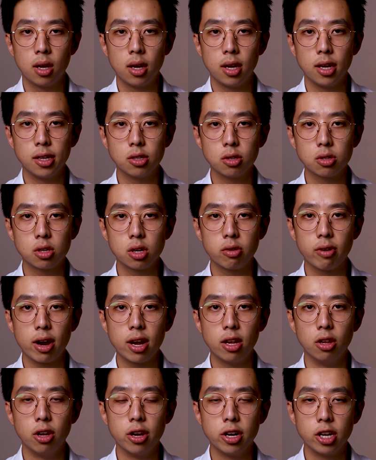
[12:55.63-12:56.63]
It's also a
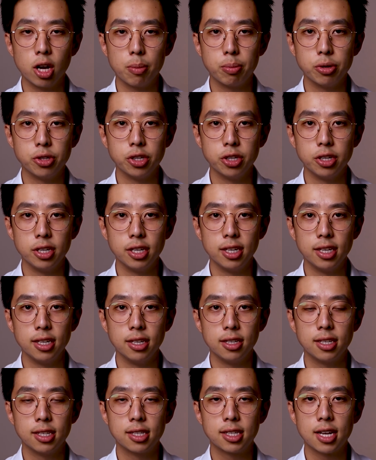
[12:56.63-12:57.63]
great learning opportunity
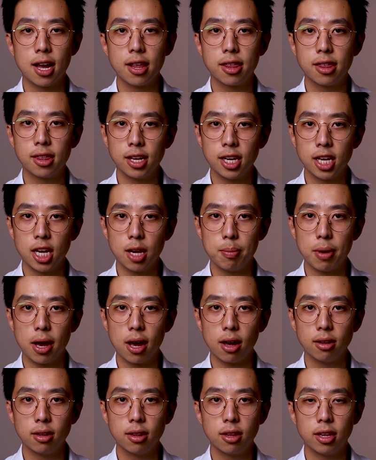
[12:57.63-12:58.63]
to start thinking
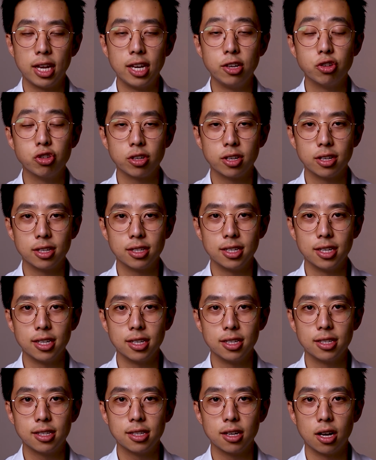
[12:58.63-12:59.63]
about the
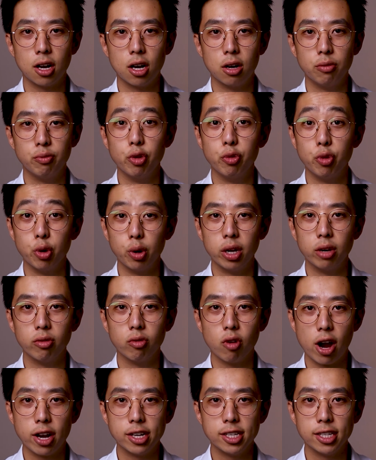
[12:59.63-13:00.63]
intricacies of reviewing
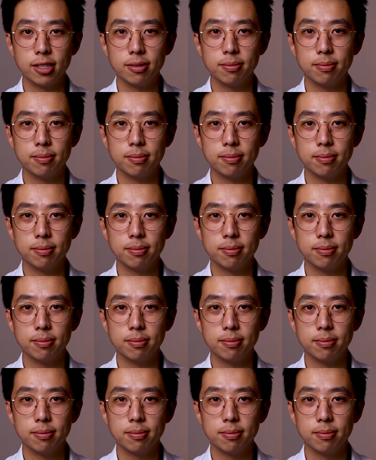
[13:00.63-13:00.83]
writing.